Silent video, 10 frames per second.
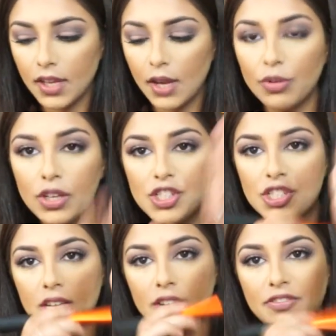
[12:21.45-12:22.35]
I'm really
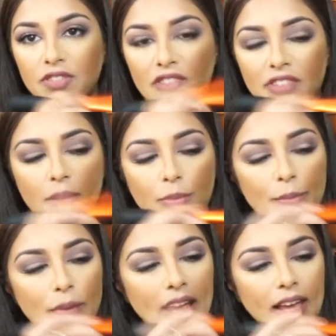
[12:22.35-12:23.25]
just gonna fluff it up
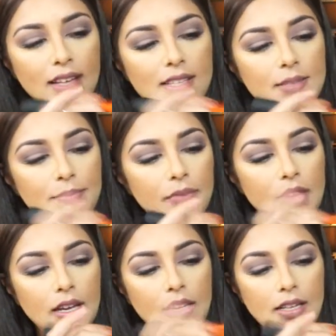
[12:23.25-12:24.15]
with my hands
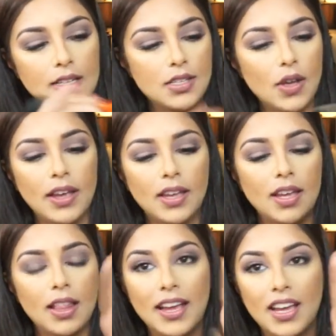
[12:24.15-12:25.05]
so I can
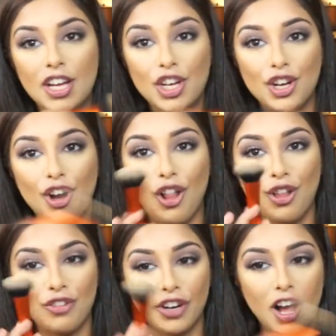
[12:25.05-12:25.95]
get like a good all
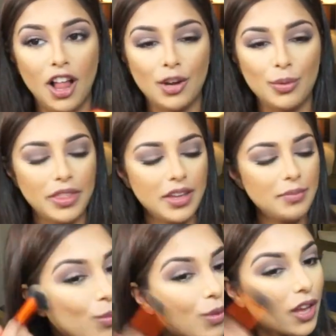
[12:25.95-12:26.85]
over color with
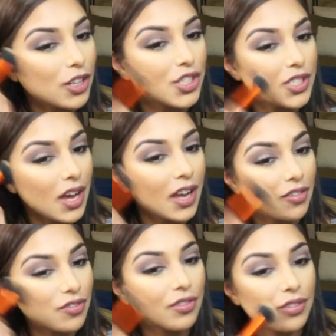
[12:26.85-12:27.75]
it, and just kind
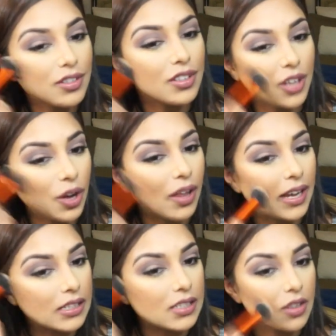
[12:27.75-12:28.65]
of go
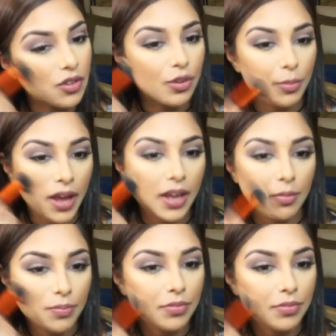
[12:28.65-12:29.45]
like this over my